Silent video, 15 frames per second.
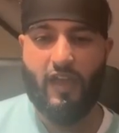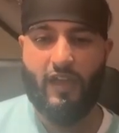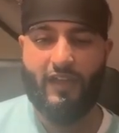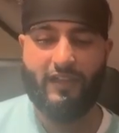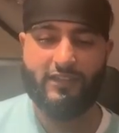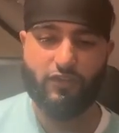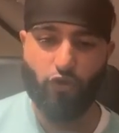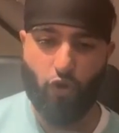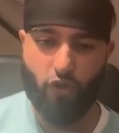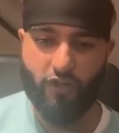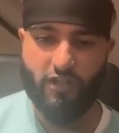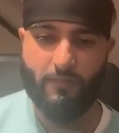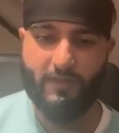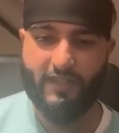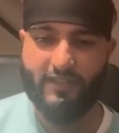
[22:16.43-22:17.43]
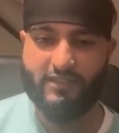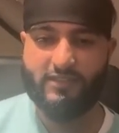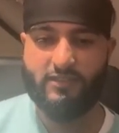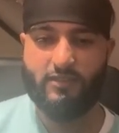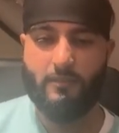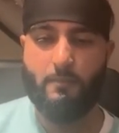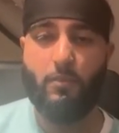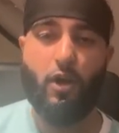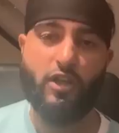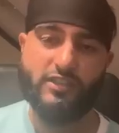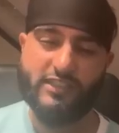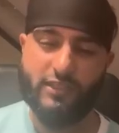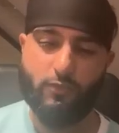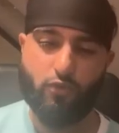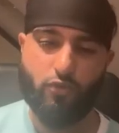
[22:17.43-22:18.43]
It's not going to be as
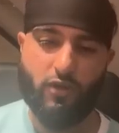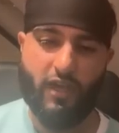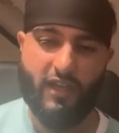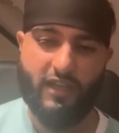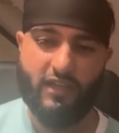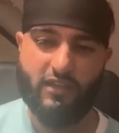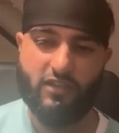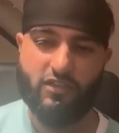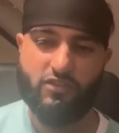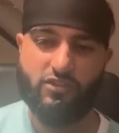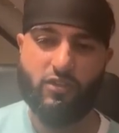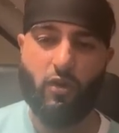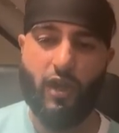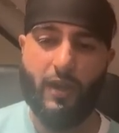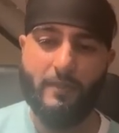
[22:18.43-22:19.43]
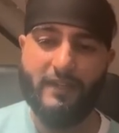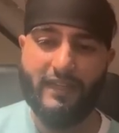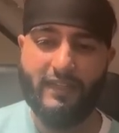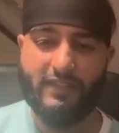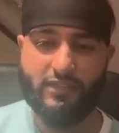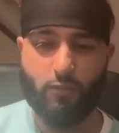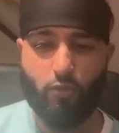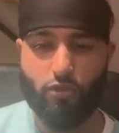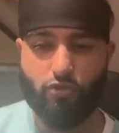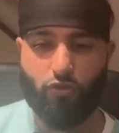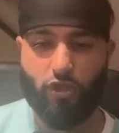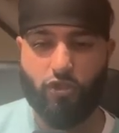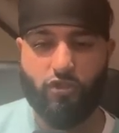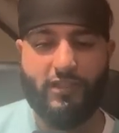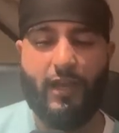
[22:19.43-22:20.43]
basketball-like. So I'm leaning towards
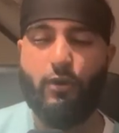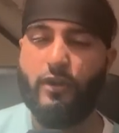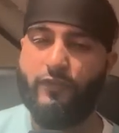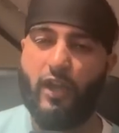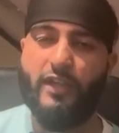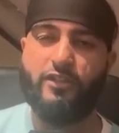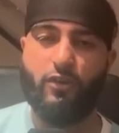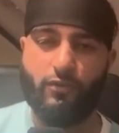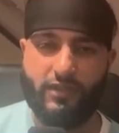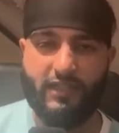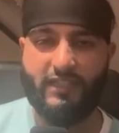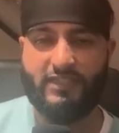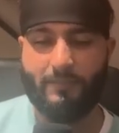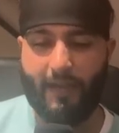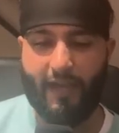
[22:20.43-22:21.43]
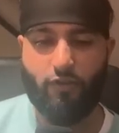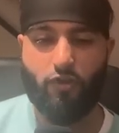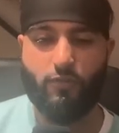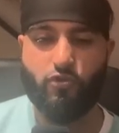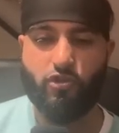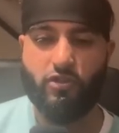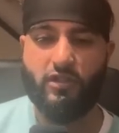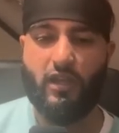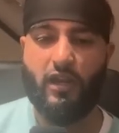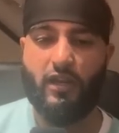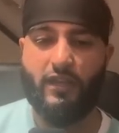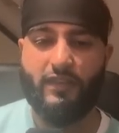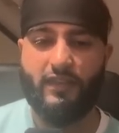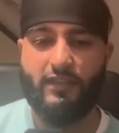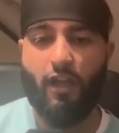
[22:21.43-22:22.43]
Rodgers. However, I don't think it's a bad option. And I
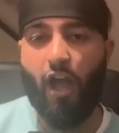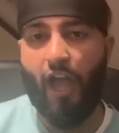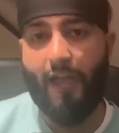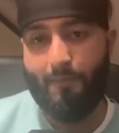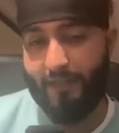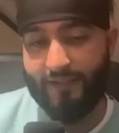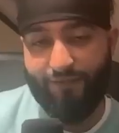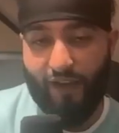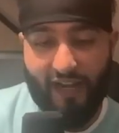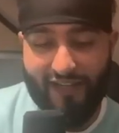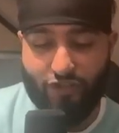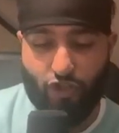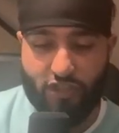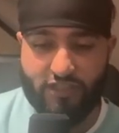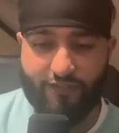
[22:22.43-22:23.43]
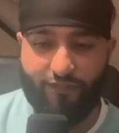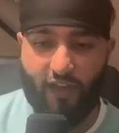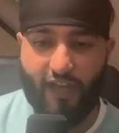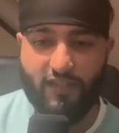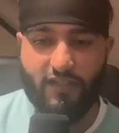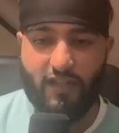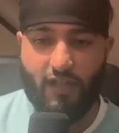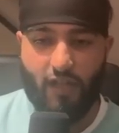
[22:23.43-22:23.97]
think the hype is fairly justified.